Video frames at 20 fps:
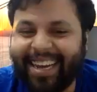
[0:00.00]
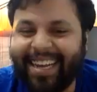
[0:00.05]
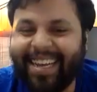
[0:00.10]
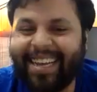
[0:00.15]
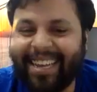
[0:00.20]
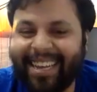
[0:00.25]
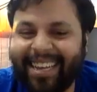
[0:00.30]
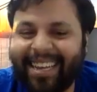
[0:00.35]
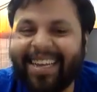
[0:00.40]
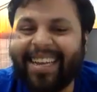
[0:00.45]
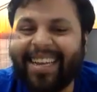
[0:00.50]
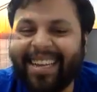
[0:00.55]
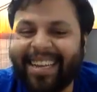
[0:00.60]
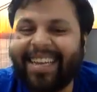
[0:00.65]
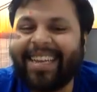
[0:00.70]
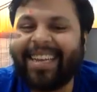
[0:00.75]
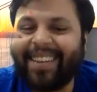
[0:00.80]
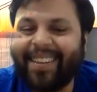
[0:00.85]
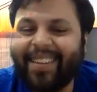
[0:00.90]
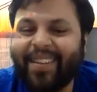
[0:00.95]
there was a
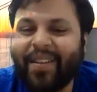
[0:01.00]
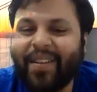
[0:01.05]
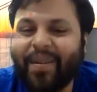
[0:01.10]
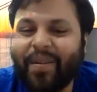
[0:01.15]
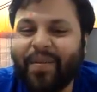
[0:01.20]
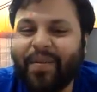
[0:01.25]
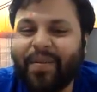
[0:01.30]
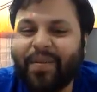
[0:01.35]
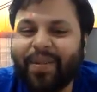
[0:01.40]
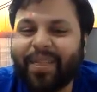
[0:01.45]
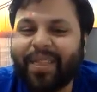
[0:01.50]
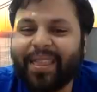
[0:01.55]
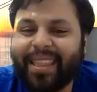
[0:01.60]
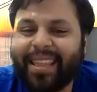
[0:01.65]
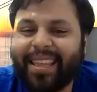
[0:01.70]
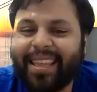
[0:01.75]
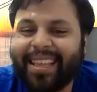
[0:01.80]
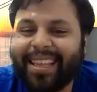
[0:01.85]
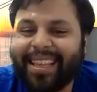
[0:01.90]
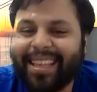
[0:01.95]
spy.
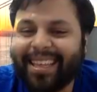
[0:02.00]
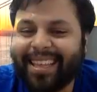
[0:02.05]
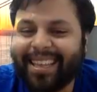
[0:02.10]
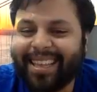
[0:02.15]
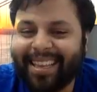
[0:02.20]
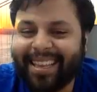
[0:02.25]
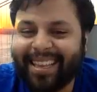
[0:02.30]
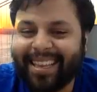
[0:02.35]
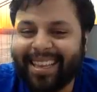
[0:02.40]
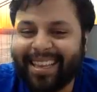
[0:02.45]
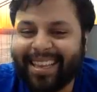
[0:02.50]
You know, I